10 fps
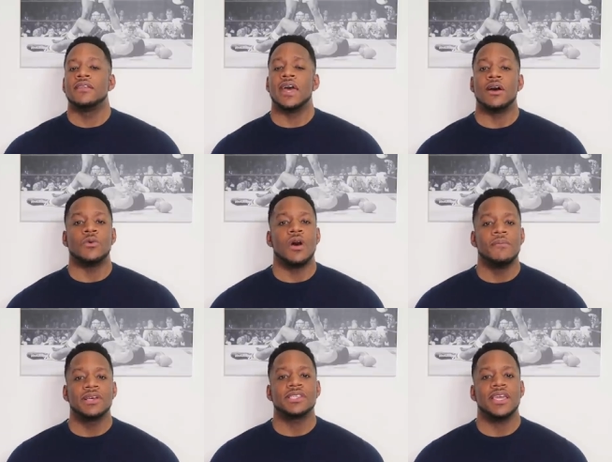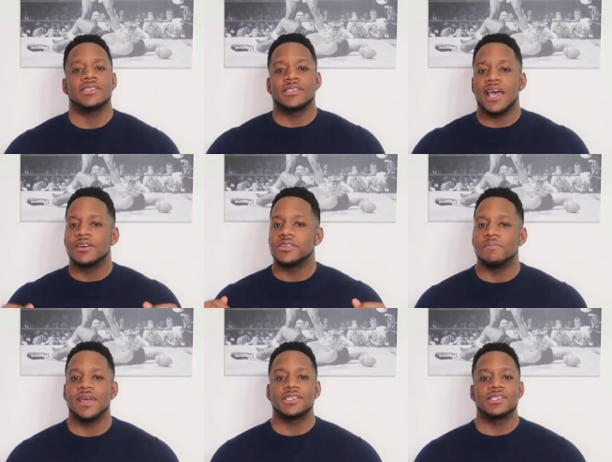Now, what I must say is now is the
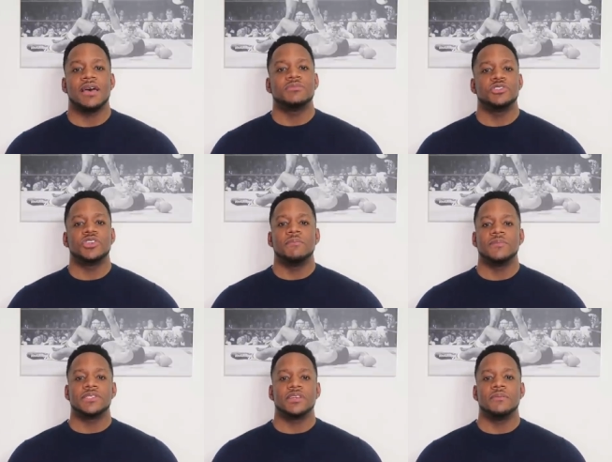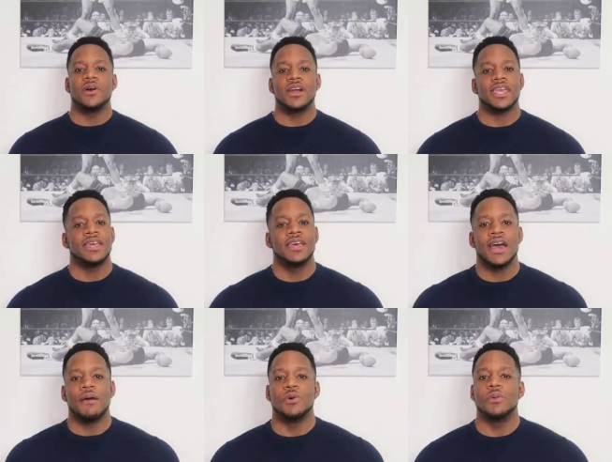best time to jump into the market.
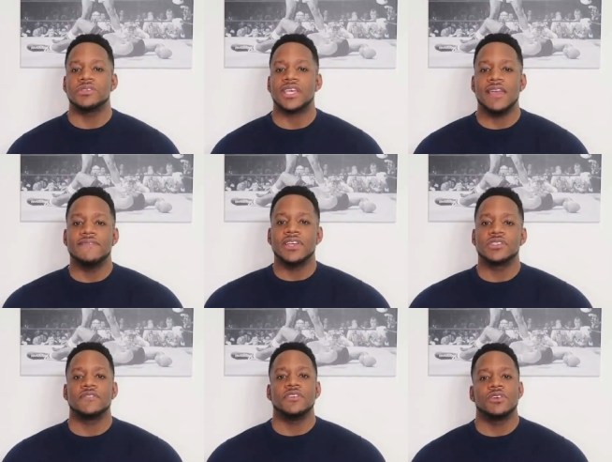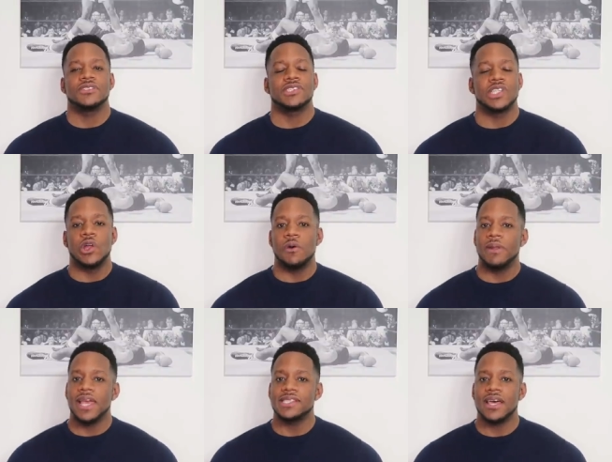I'm almost envious of you because there's a lot
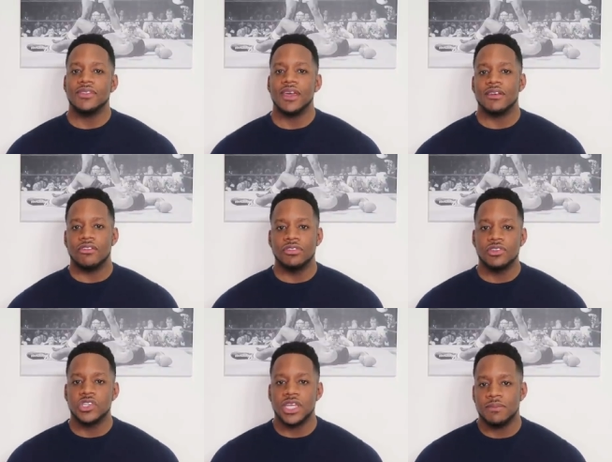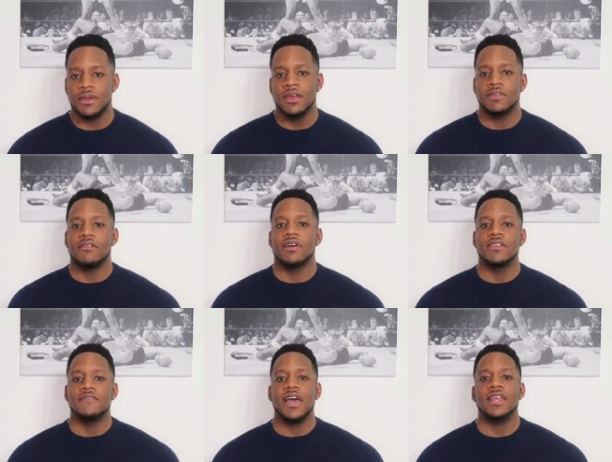of plays out there that are on the cheap, that are
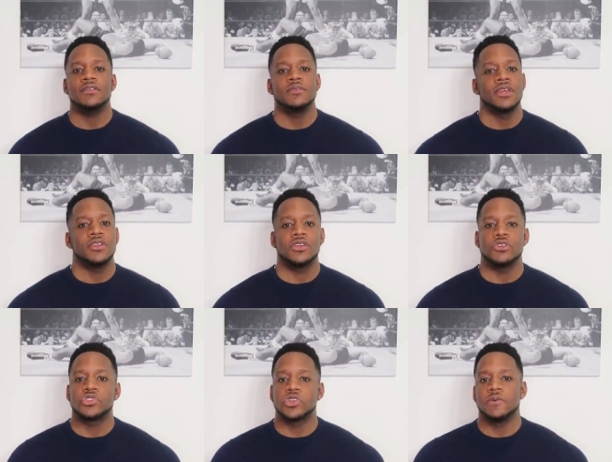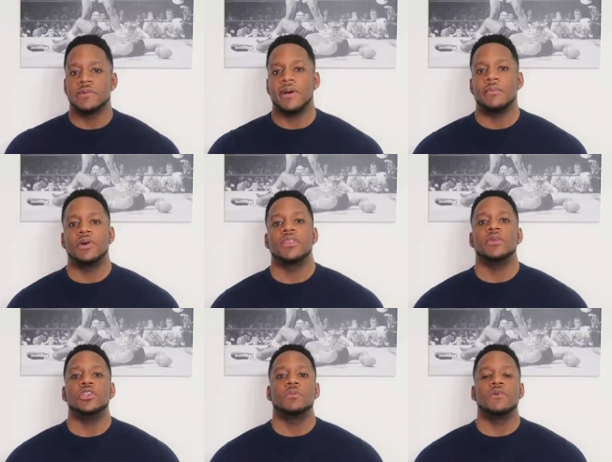undervalued. You go scoop them up, put
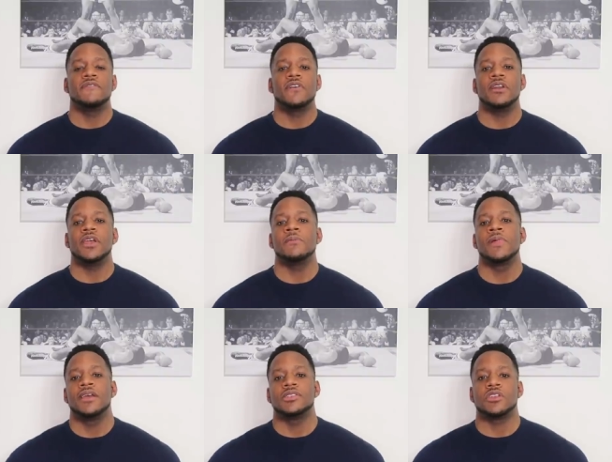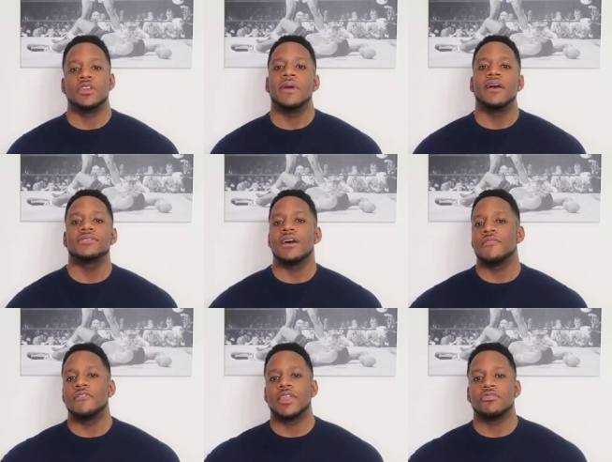them in your portfolio. It's only a matter of
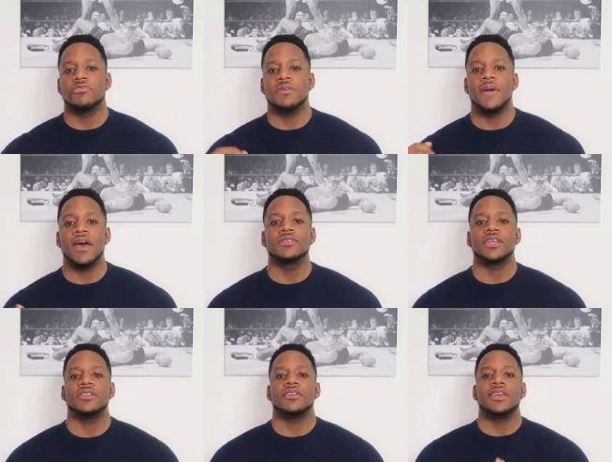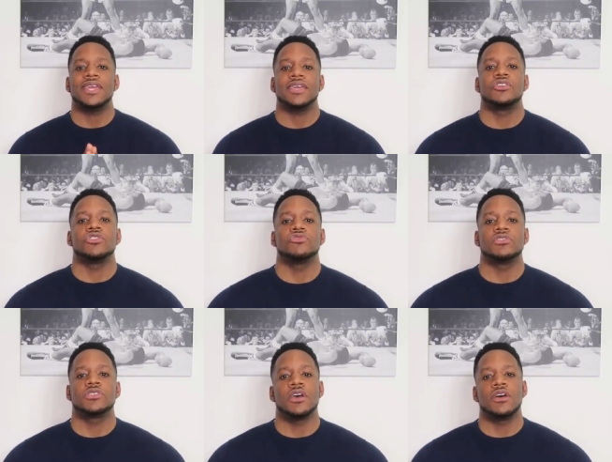time before they rebound and you're going to hit good
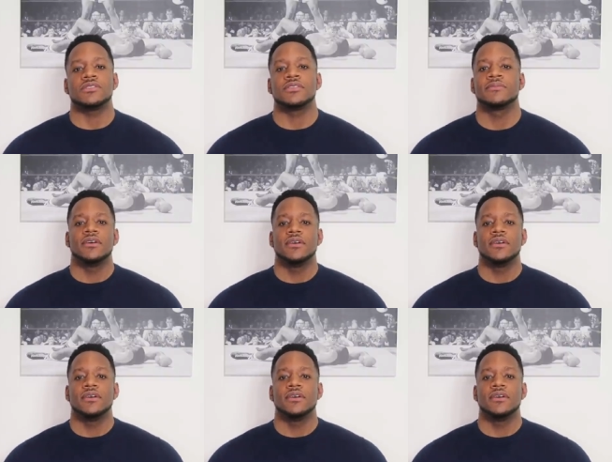returns.